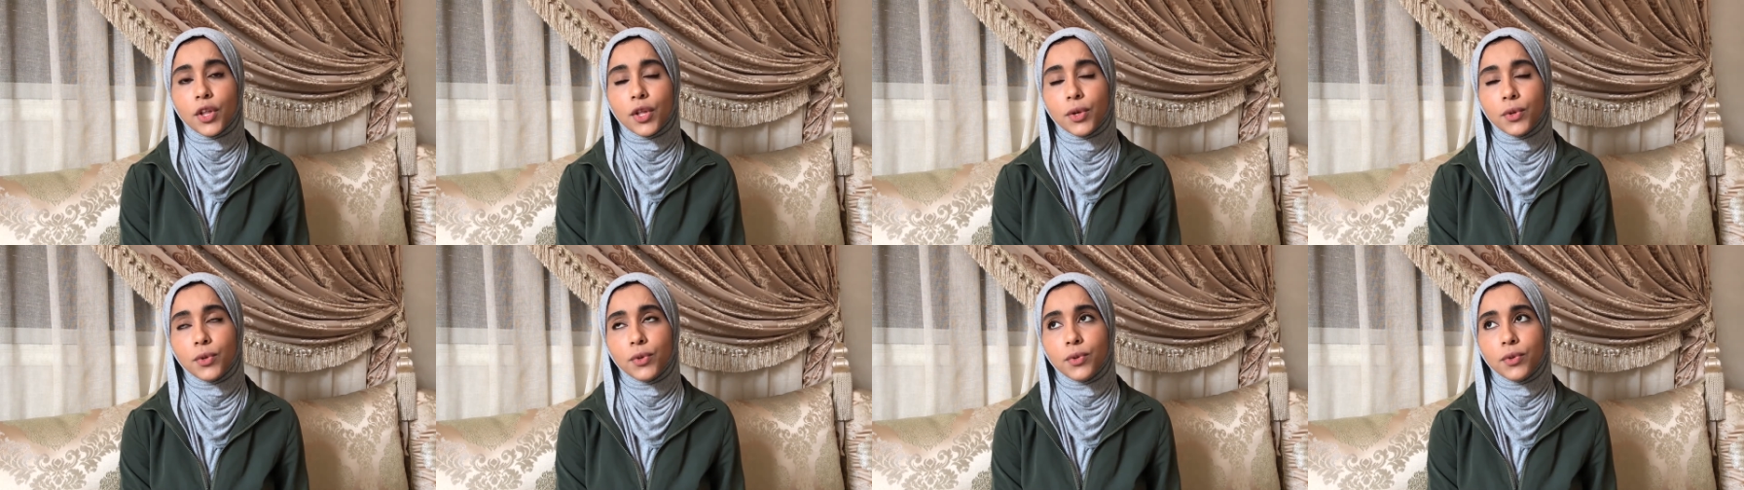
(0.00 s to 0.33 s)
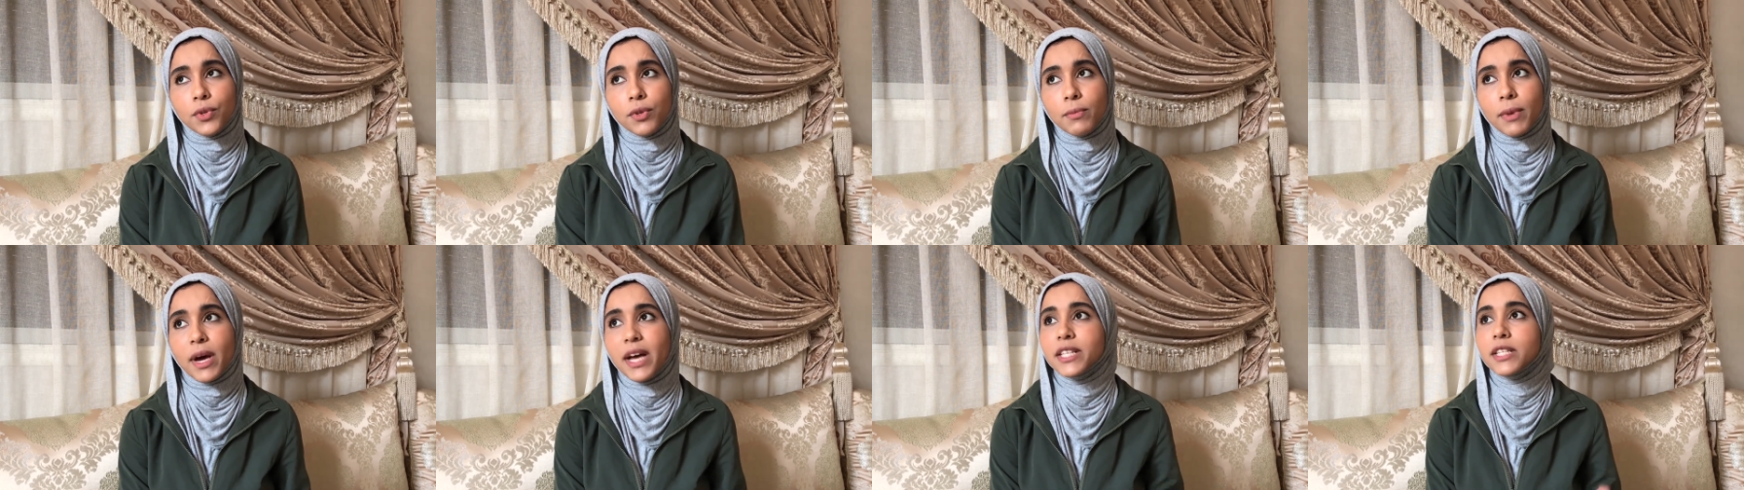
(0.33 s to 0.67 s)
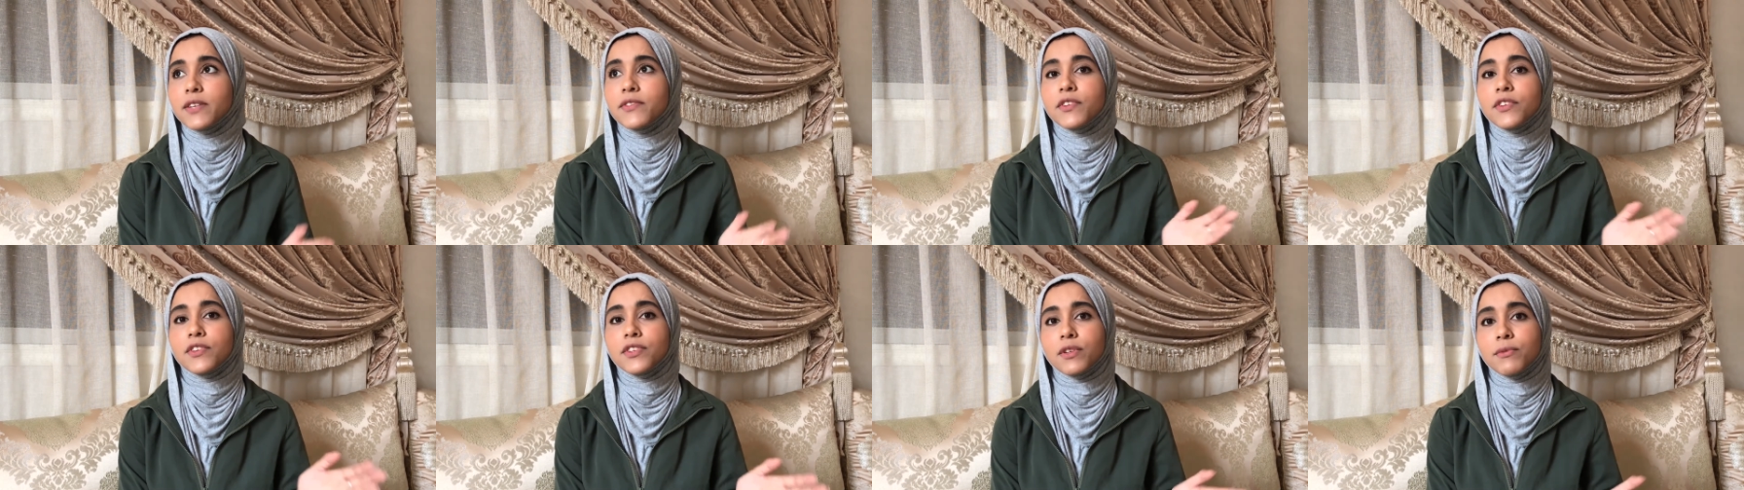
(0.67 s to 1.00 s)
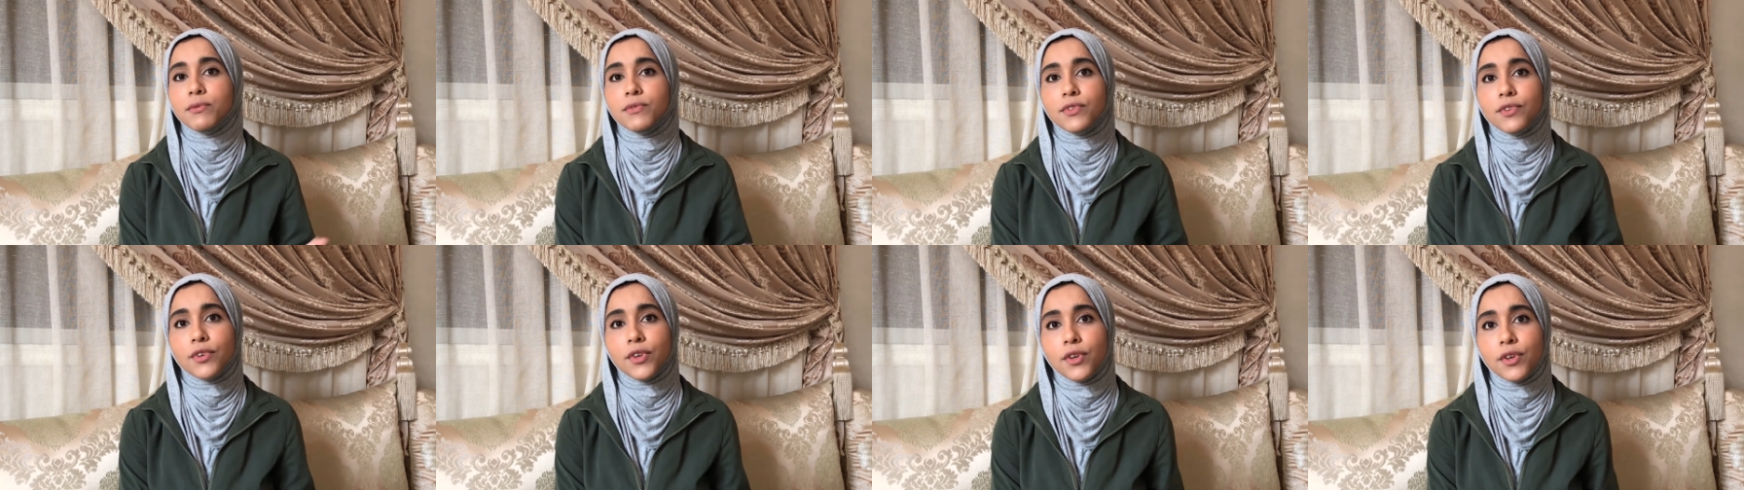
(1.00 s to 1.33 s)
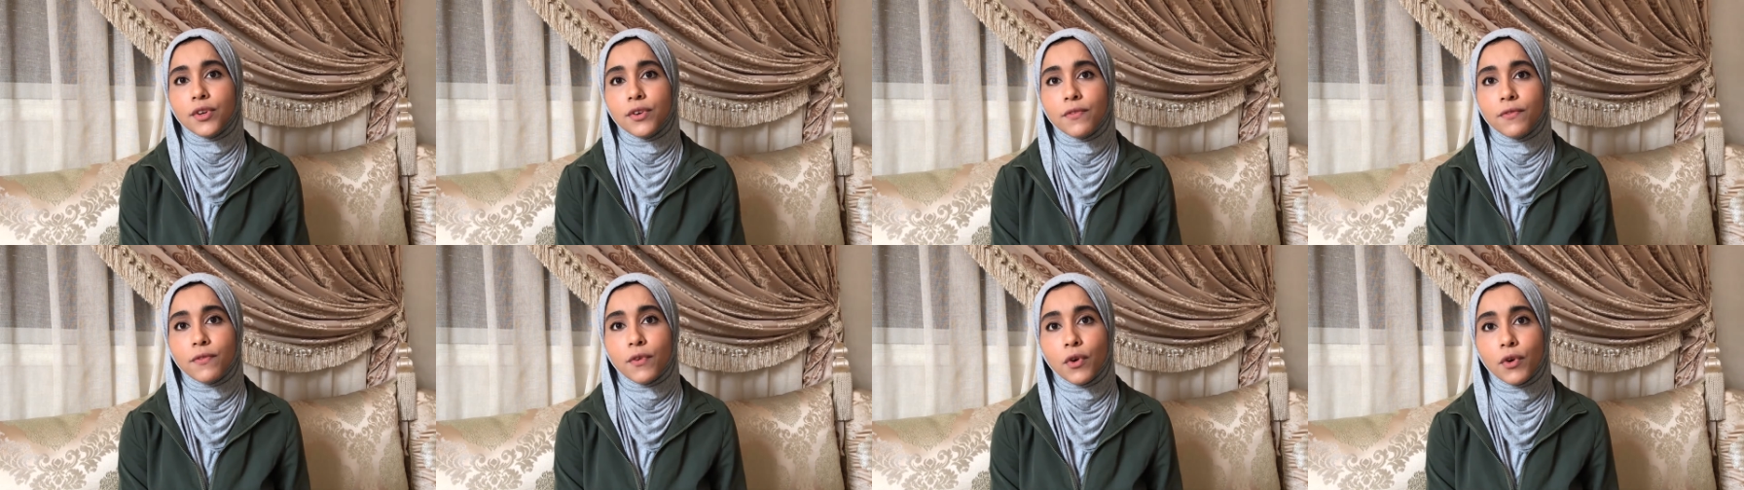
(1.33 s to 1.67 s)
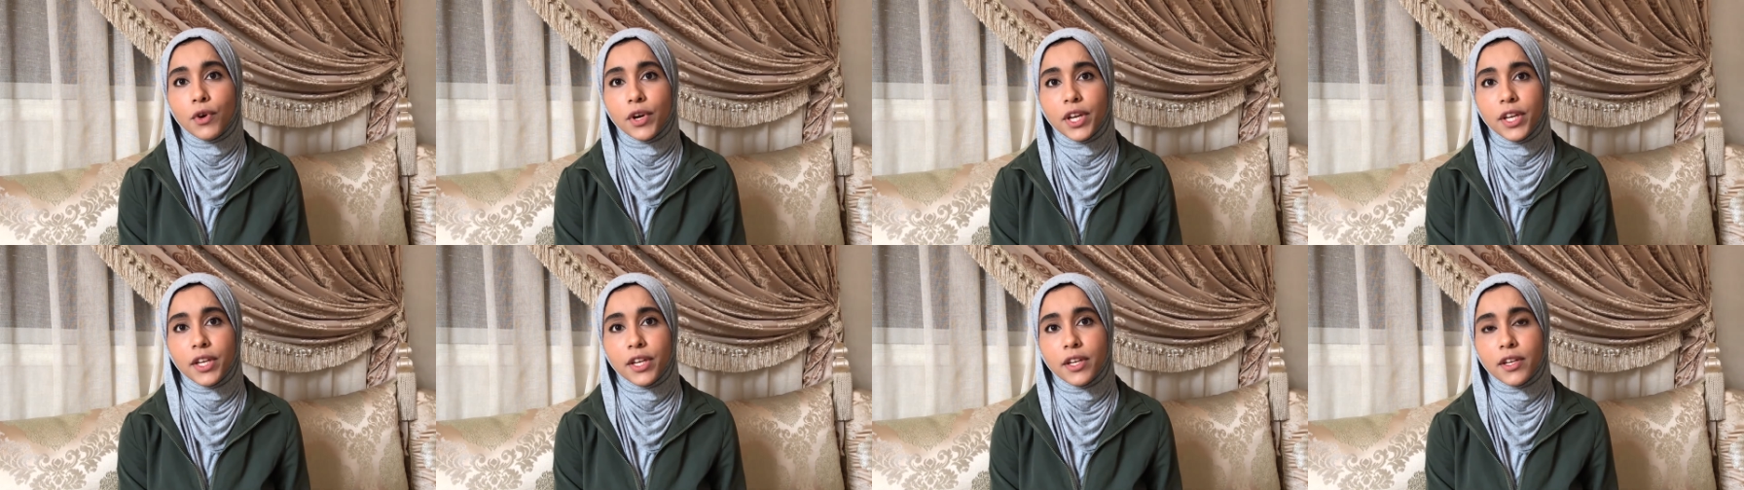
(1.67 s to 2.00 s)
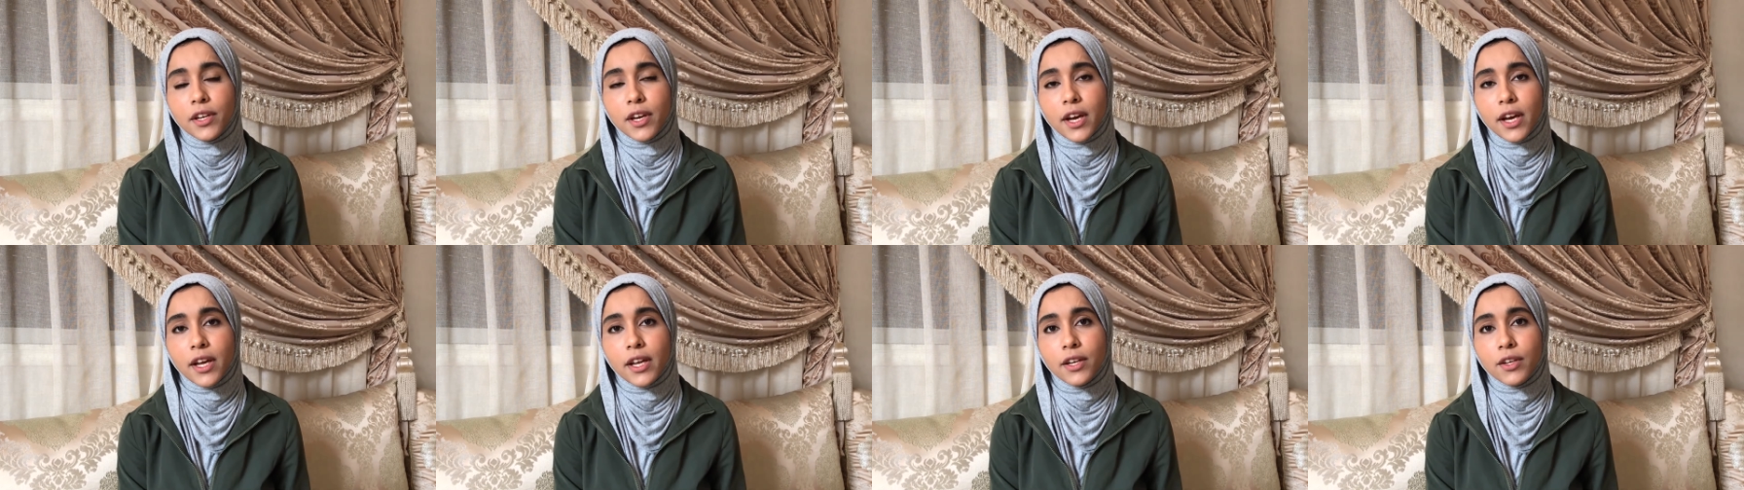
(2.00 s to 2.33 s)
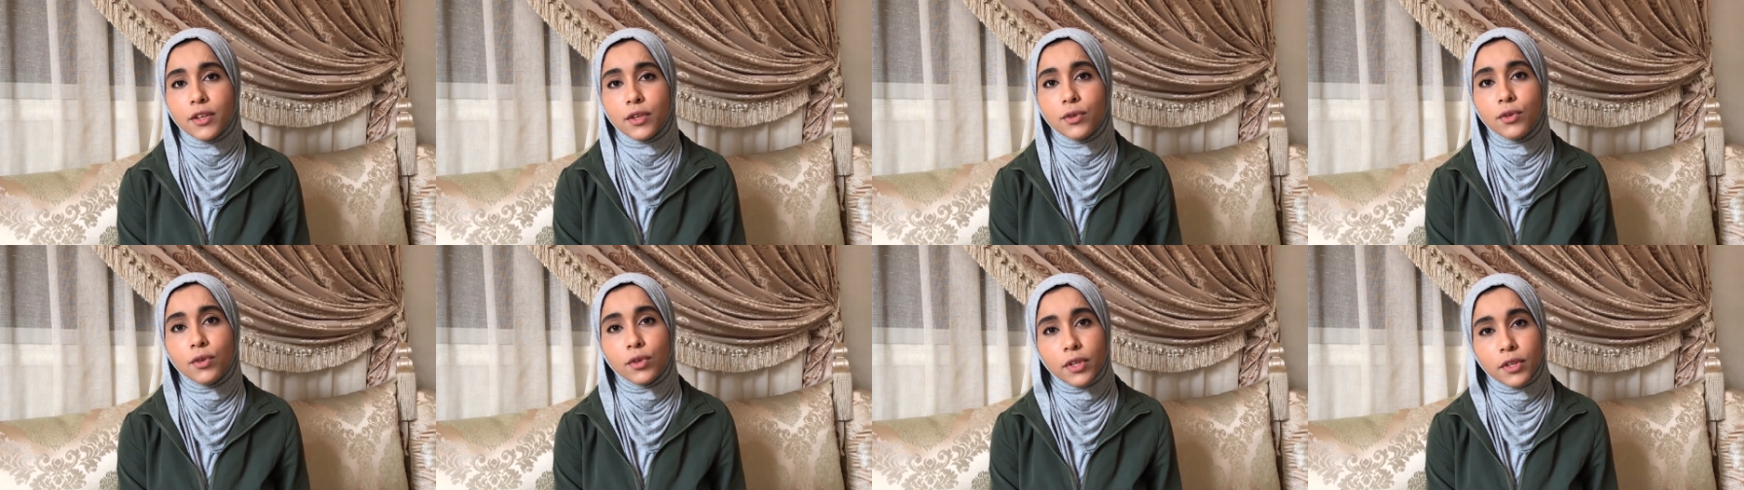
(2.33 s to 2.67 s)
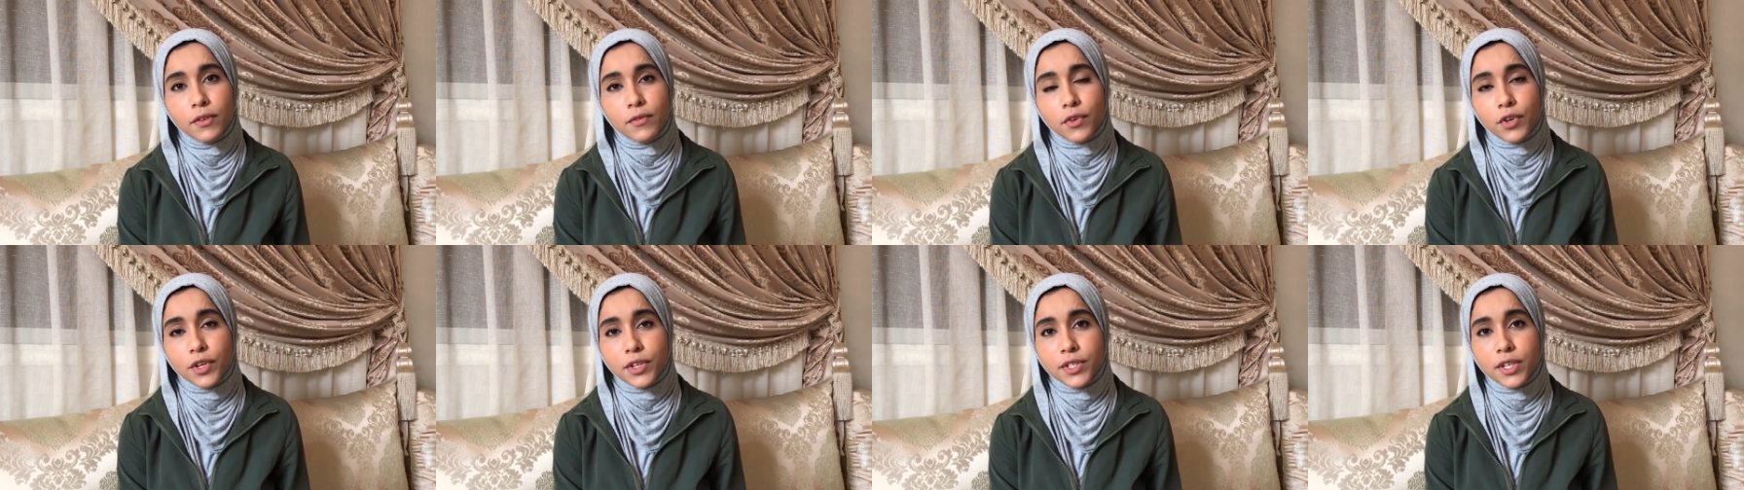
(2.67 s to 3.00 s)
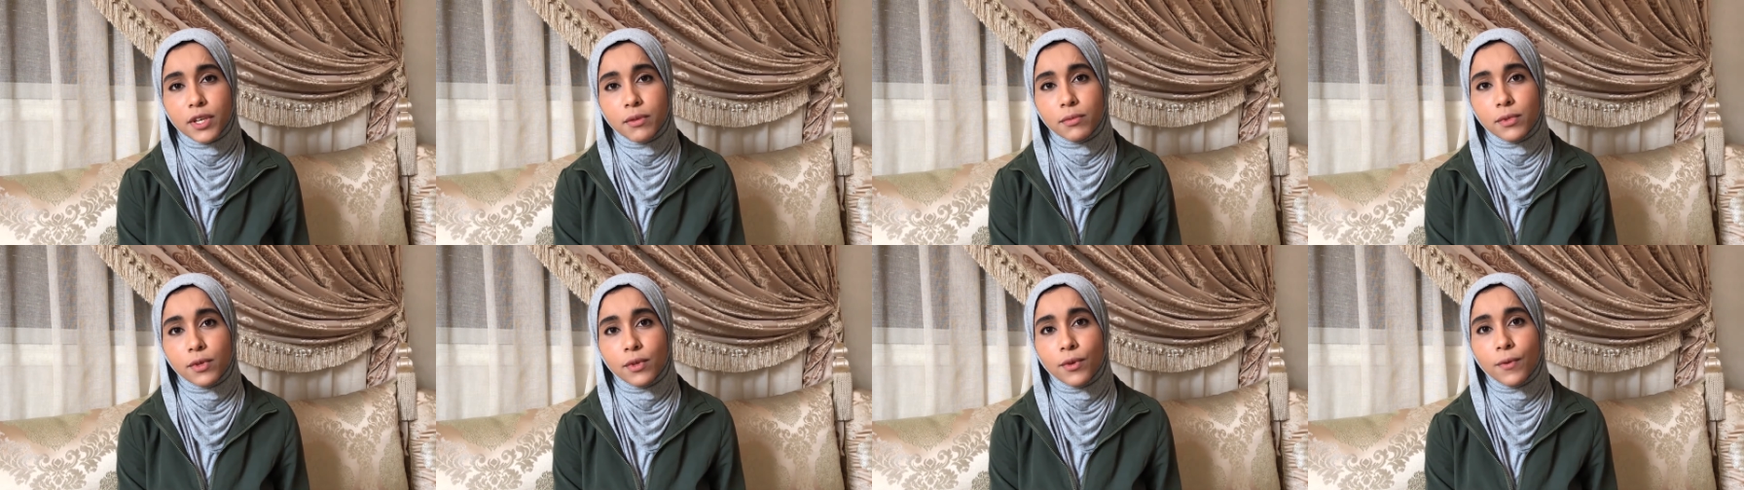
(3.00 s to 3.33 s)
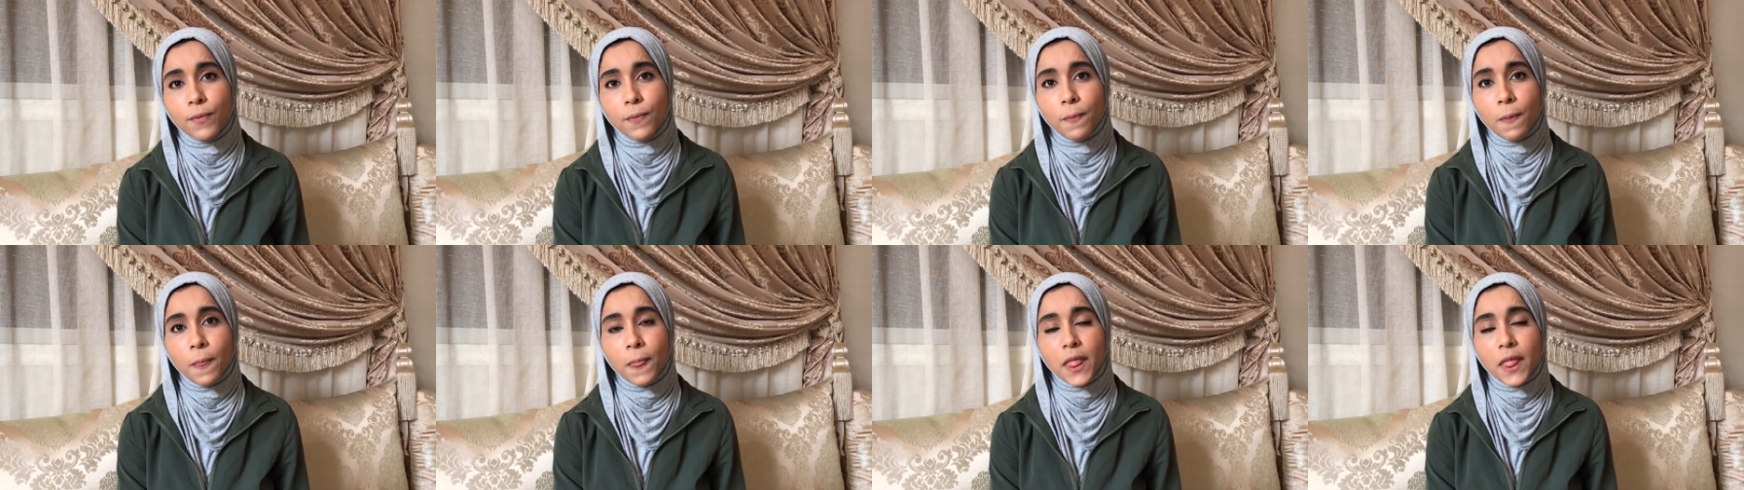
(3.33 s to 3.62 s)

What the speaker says: through the passive systems for heating and cooling, for example.